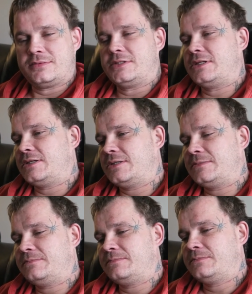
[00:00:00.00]

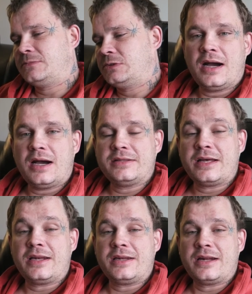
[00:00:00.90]
and
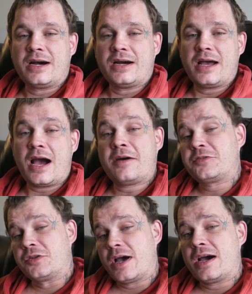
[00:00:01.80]
then
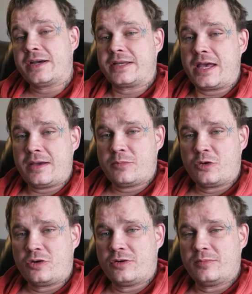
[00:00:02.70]
after that, I came
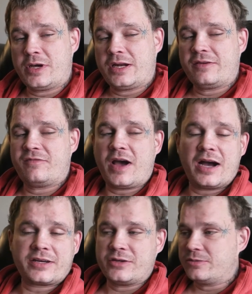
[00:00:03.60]
home and I
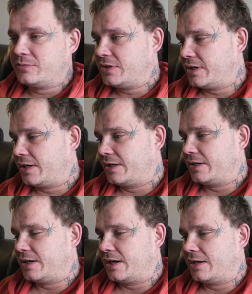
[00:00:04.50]
vacuumed.
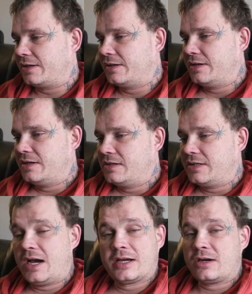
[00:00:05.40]
I
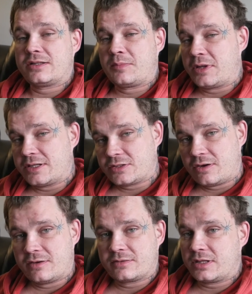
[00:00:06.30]
yeah, I got the place
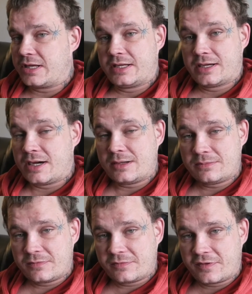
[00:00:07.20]
all cleaned
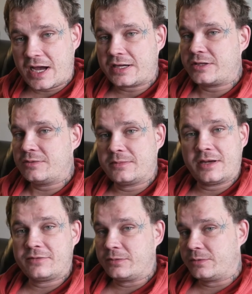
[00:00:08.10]
up, vacuumed
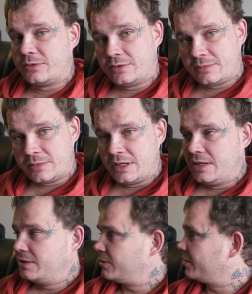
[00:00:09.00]
every room.
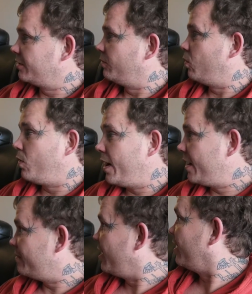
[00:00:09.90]
It's looking
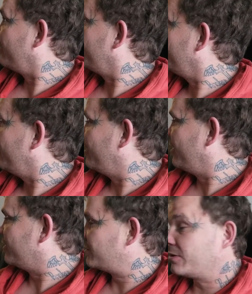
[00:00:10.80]
way better.
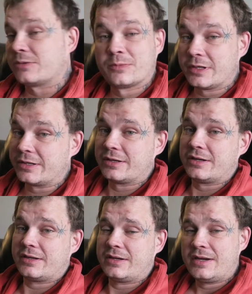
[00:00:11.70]
Uh, it's looking really
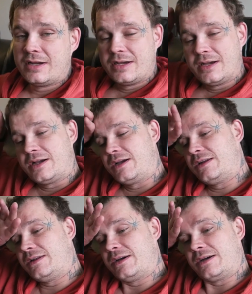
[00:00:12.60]
good.
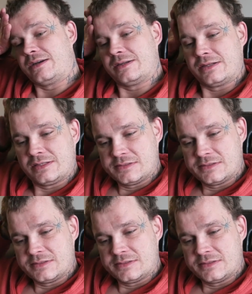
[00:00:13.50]
And uh,